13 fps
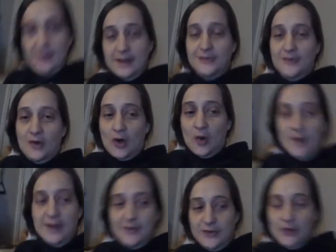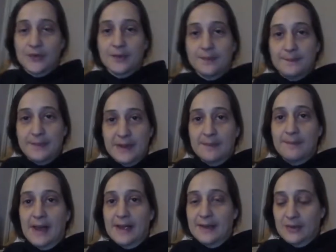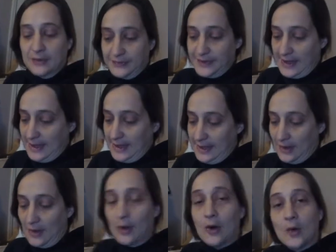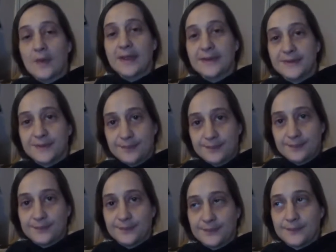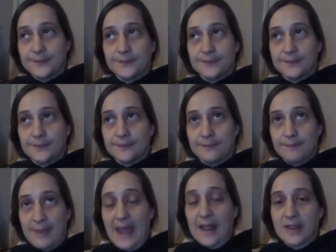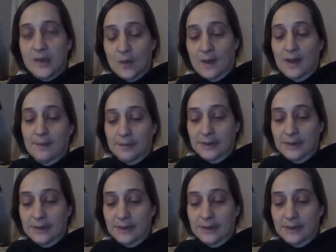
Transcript: is always going to be by your side. Always back you up.